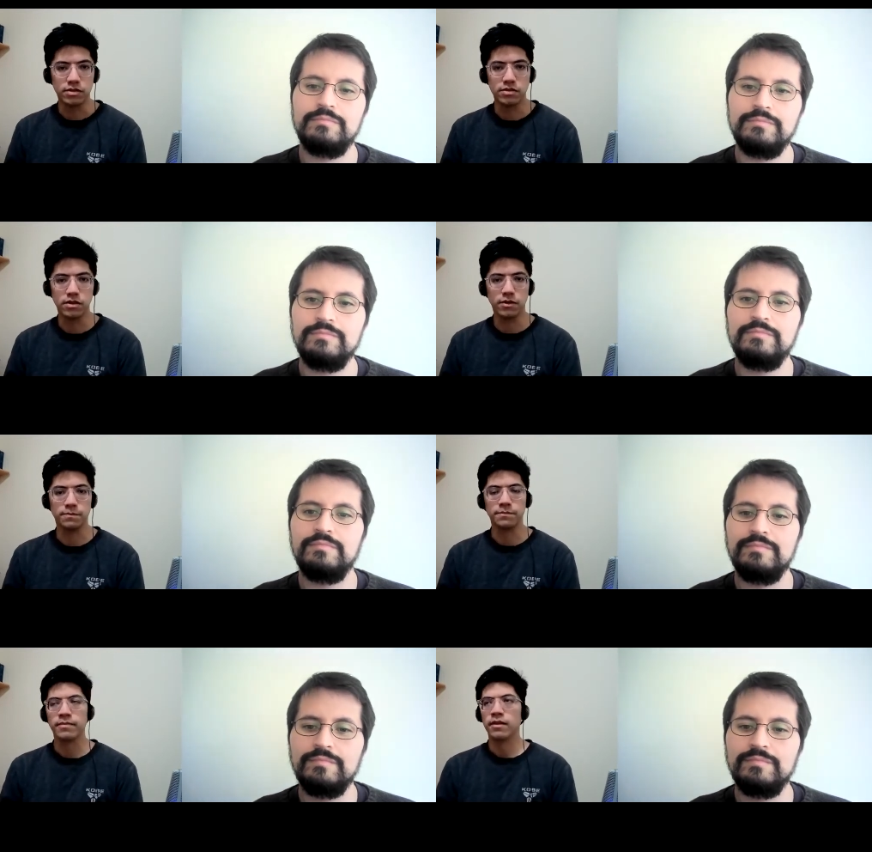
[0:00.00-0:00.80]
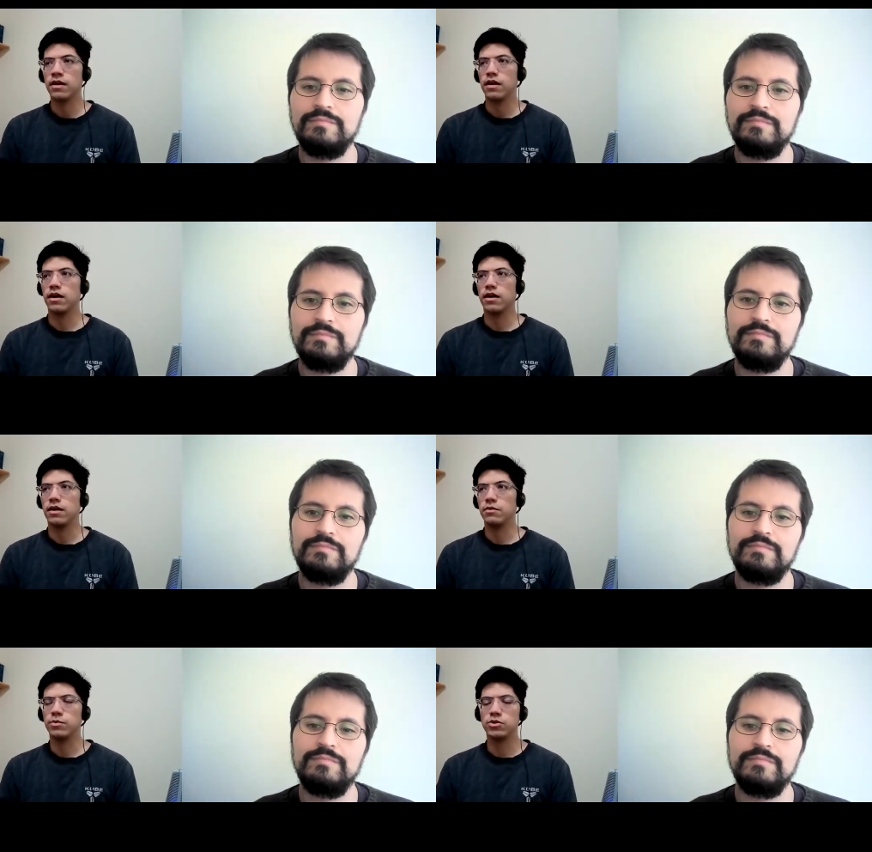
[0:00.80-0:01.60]
Speaker 1: So. Uh,
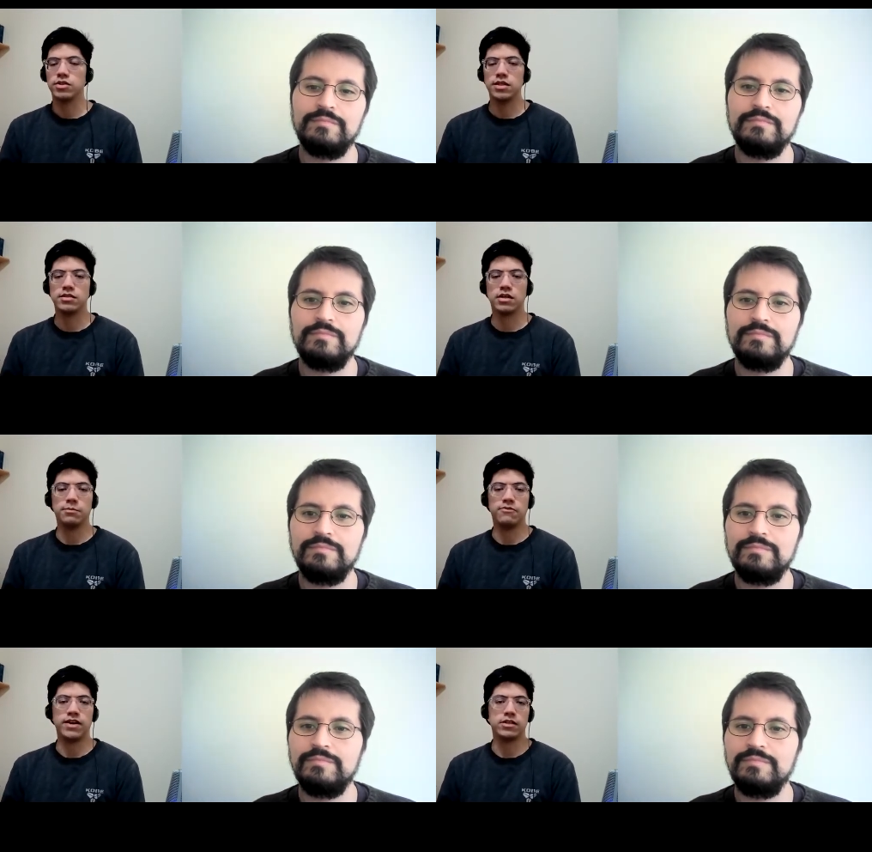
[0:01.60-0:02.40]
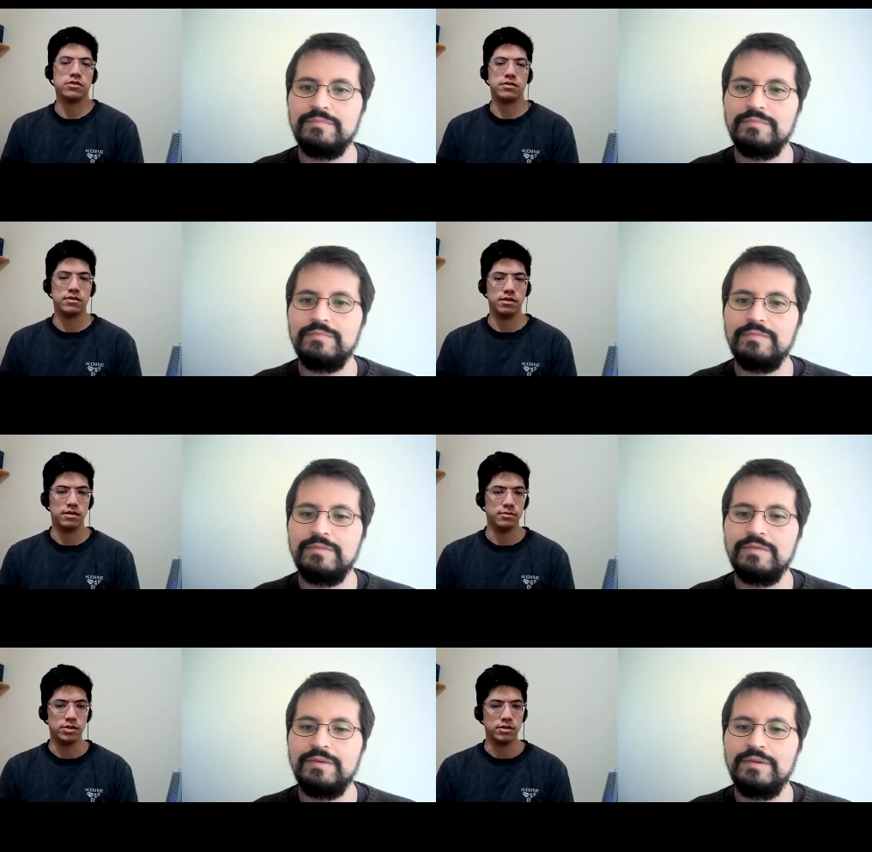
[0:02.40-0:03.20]
what would you say is the common factor uh,
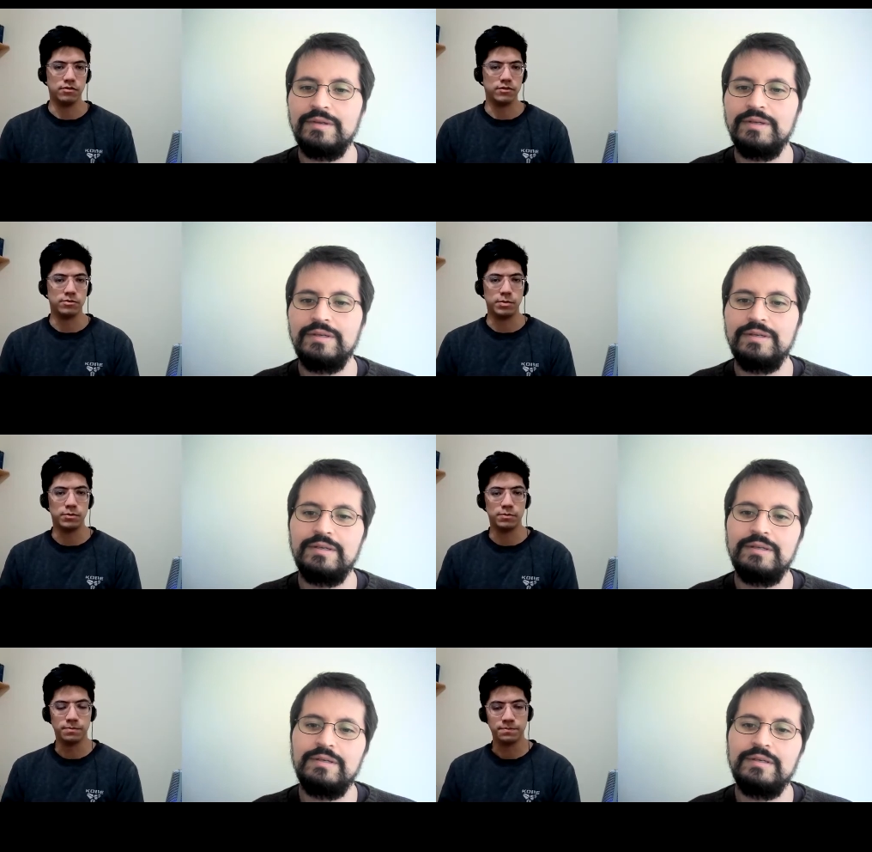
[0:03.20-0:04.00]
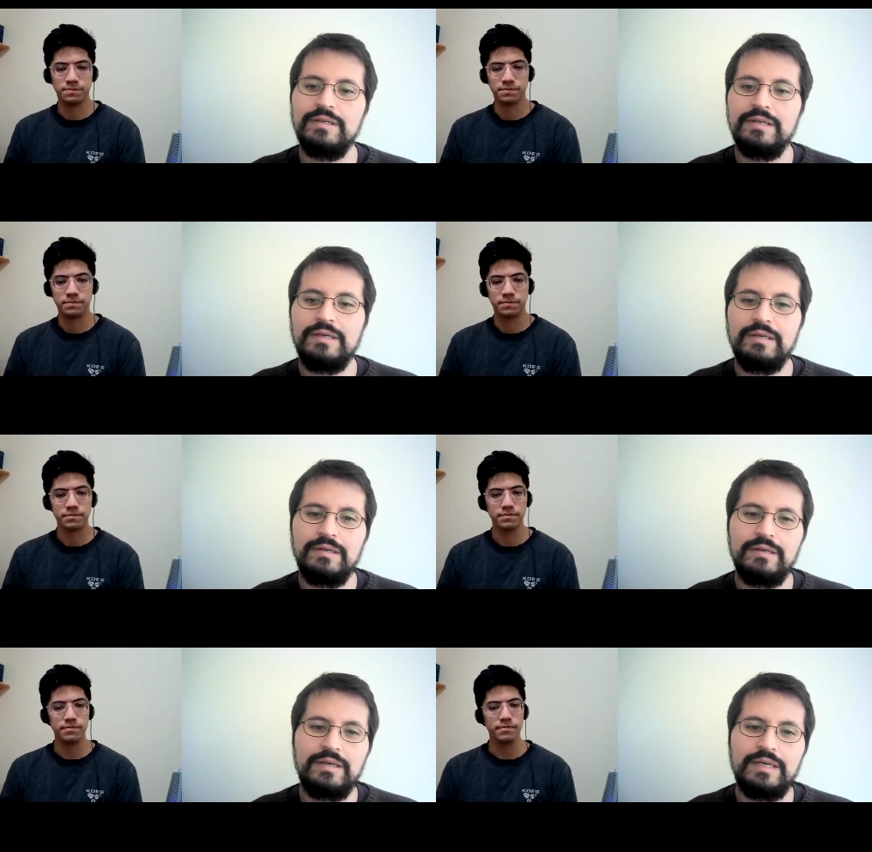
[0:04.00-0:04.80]
between all of these people?
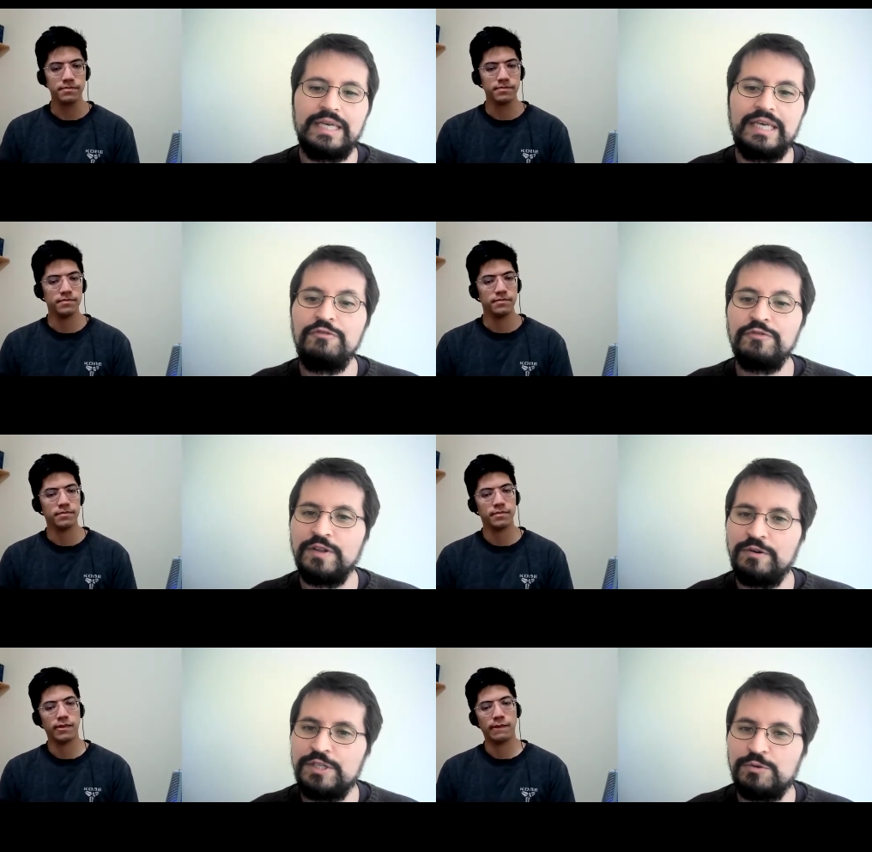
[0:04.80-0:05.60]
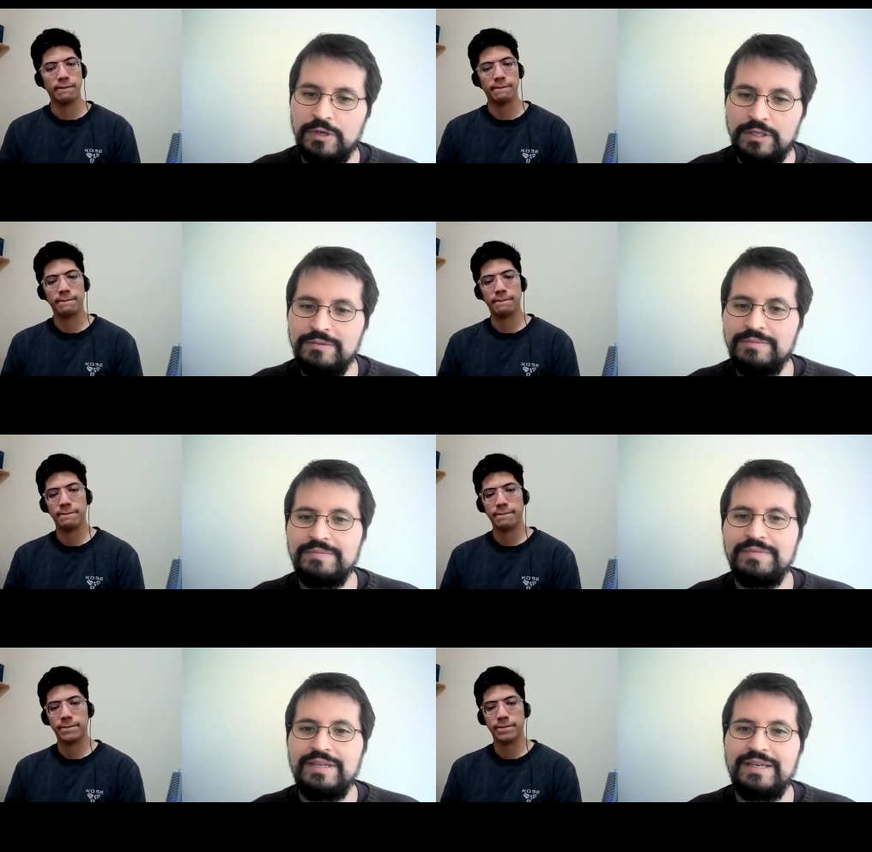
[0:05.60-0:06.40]
Speaker 2: if there is one,
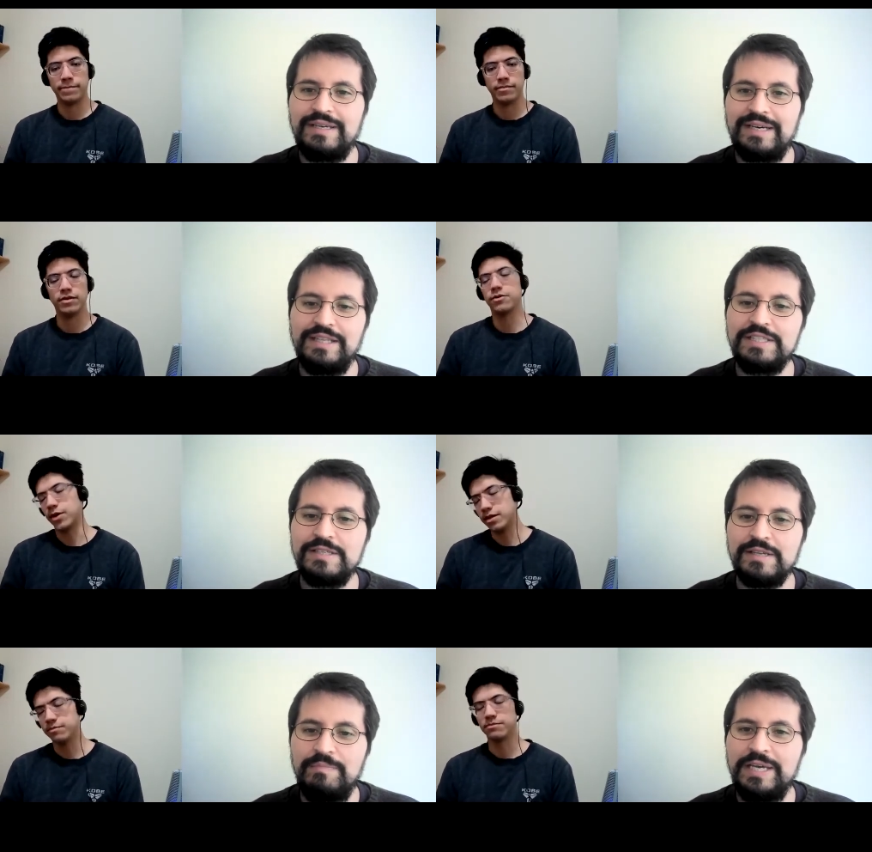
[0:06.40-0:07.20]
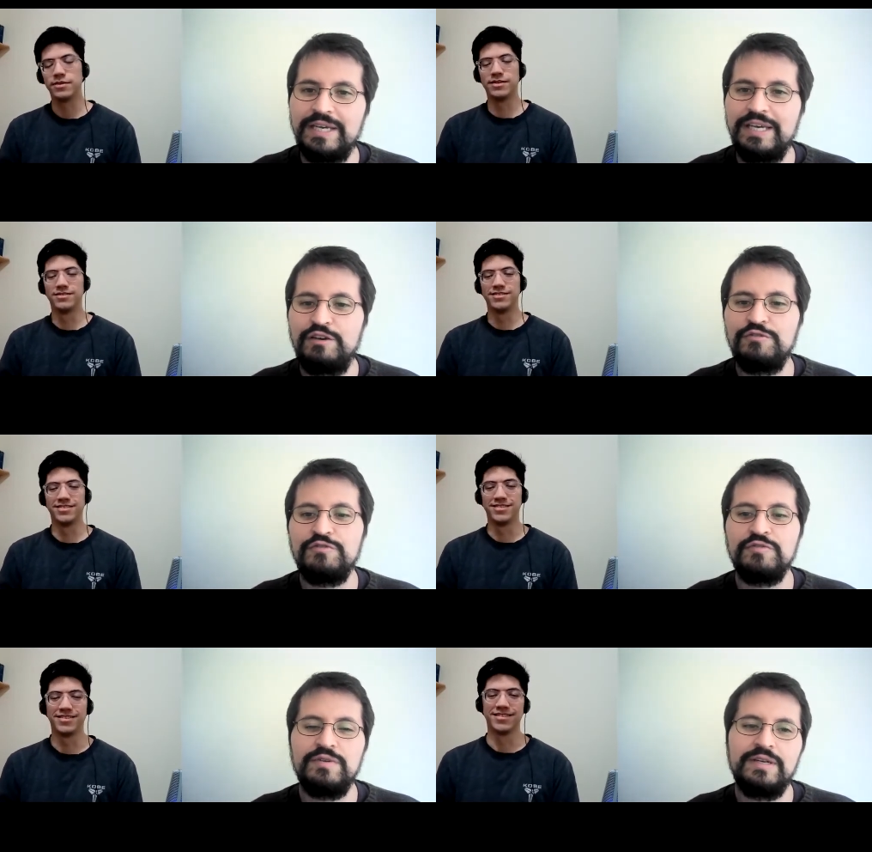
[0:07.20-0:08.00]
and All this right. is a big if,
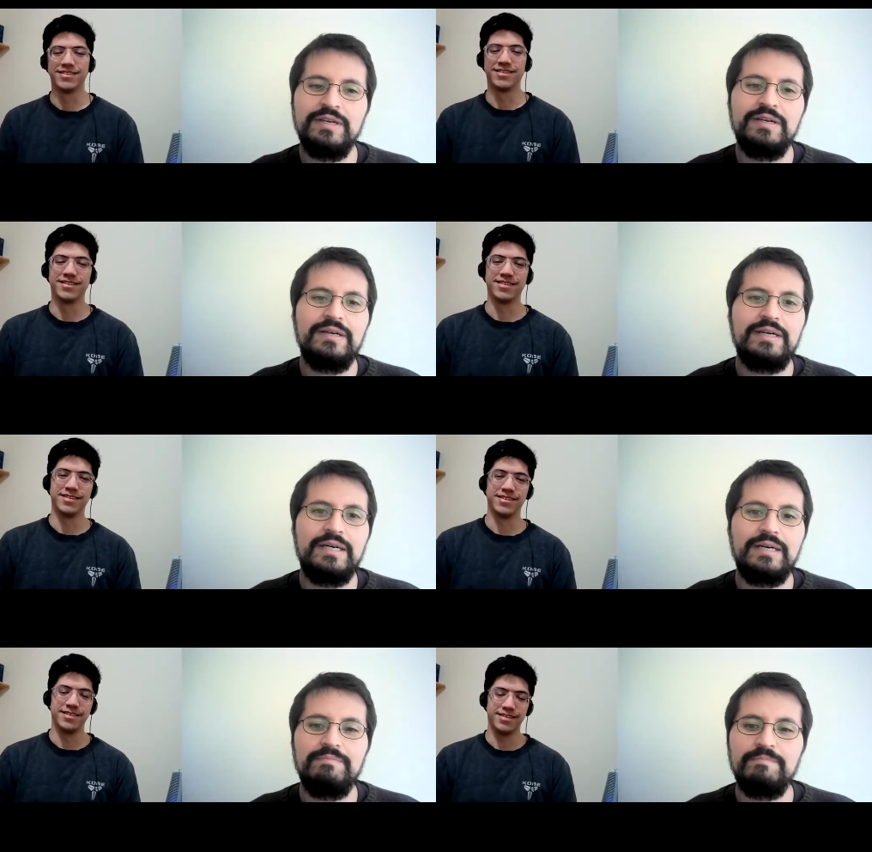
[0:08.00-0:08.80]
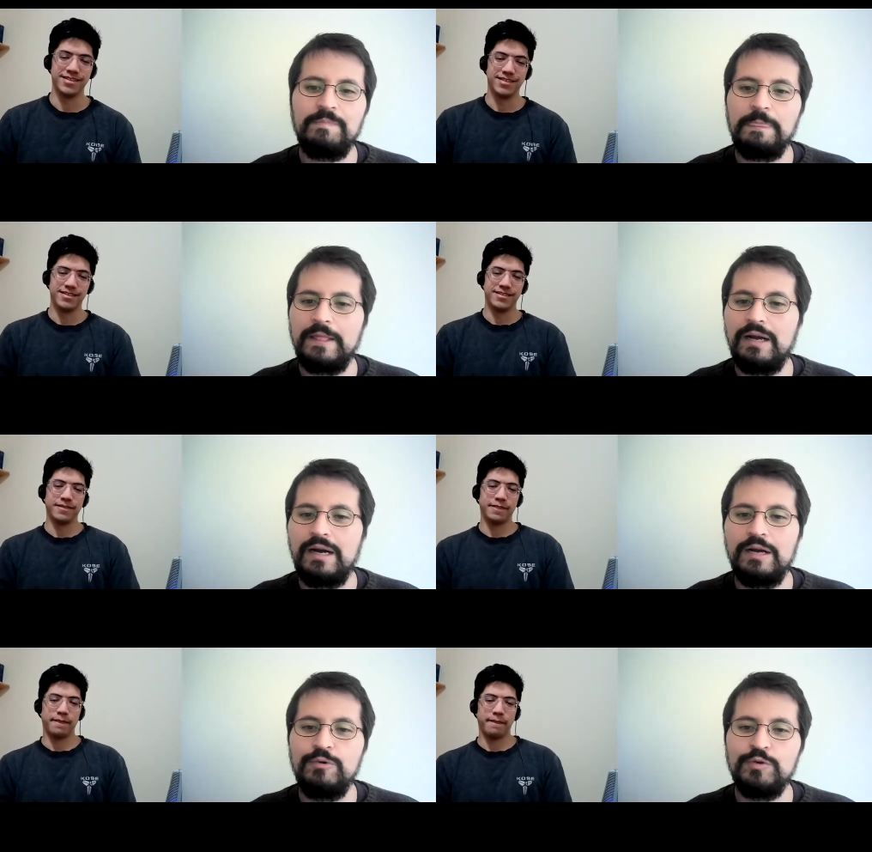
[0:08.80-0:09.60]
um,
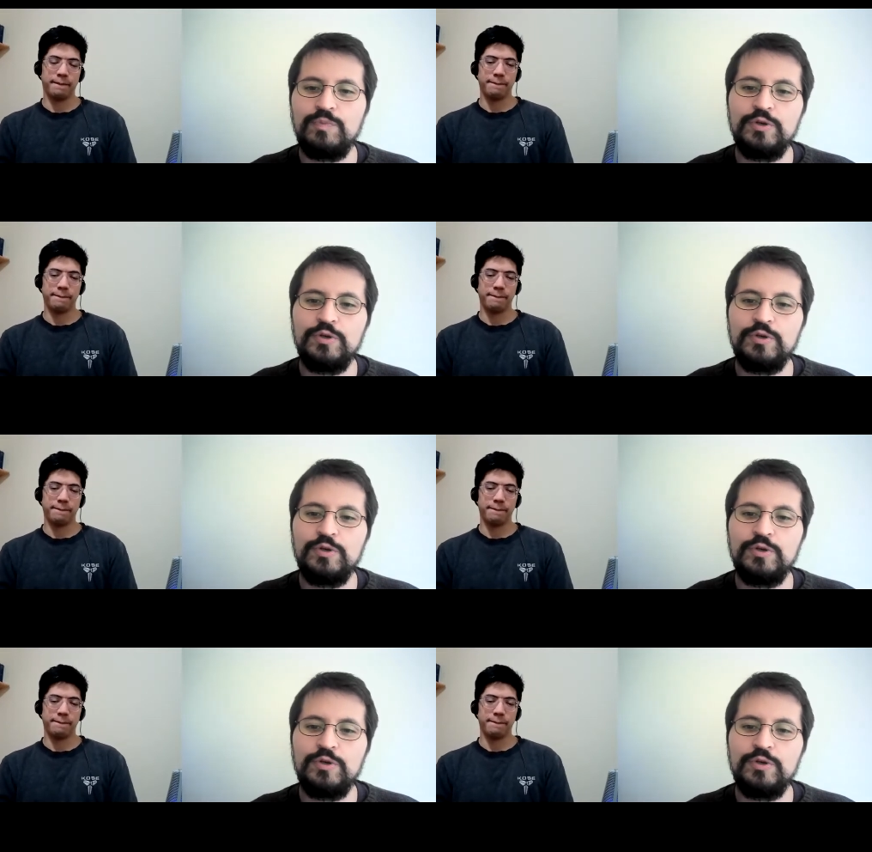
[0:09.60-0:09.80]
I would